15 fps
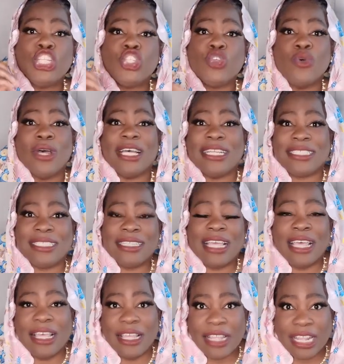to at
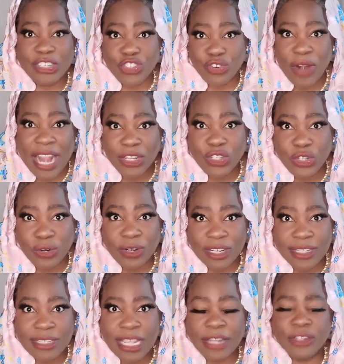uh, attract your
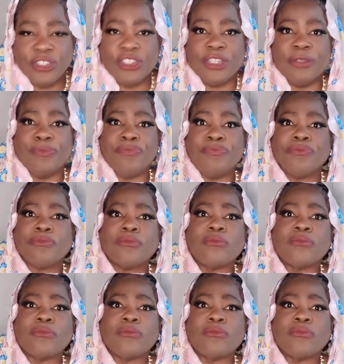attention.